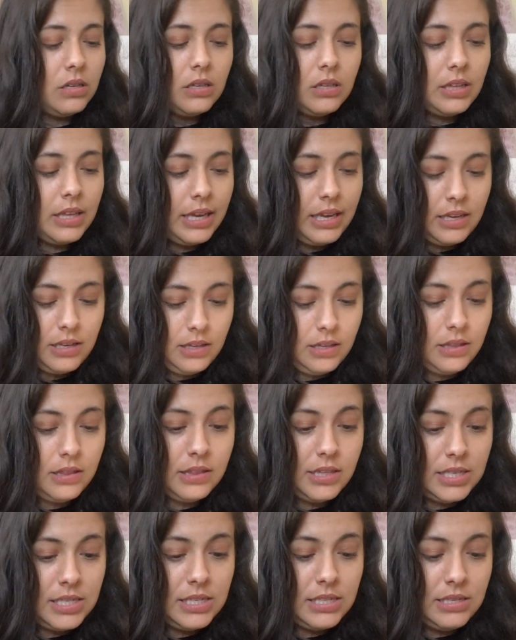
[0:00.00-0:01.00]
Like,
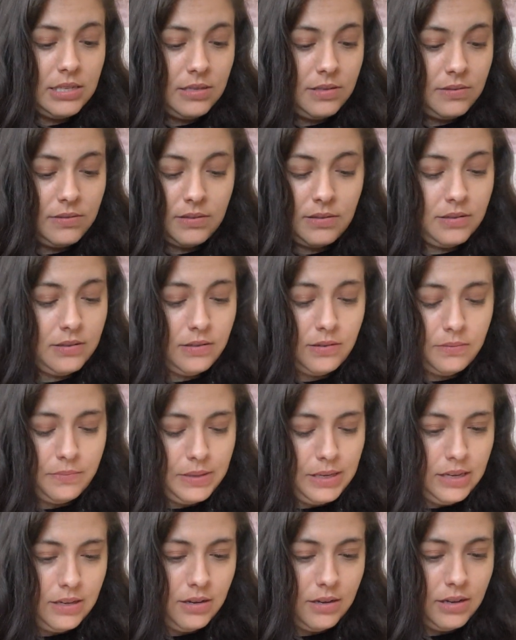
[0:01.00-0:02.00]
this, oh
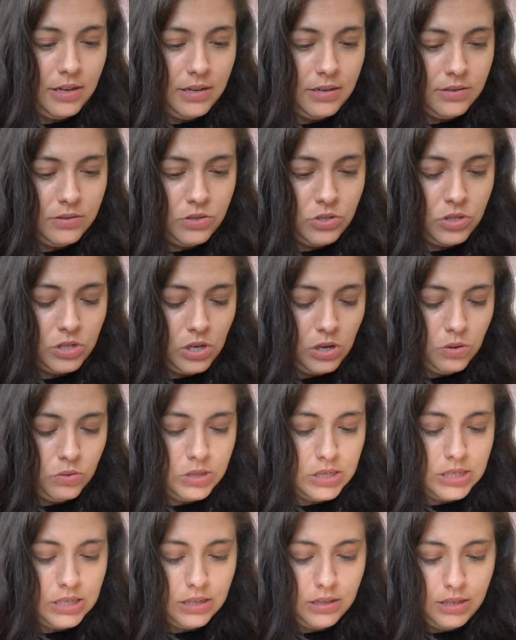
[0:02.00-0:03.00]
my god, so
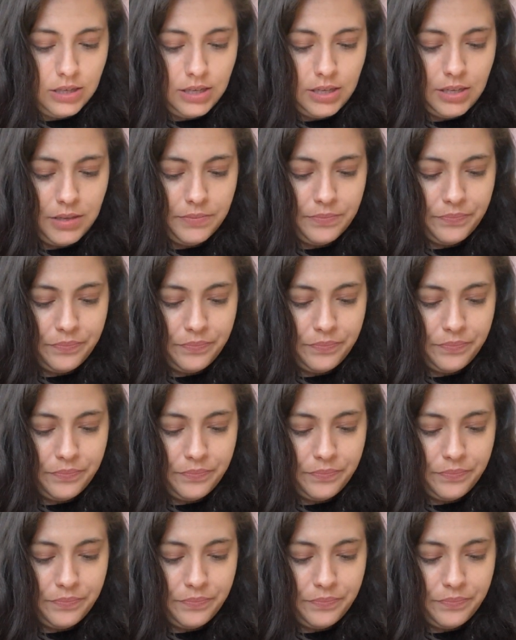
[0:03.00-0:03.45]
silly.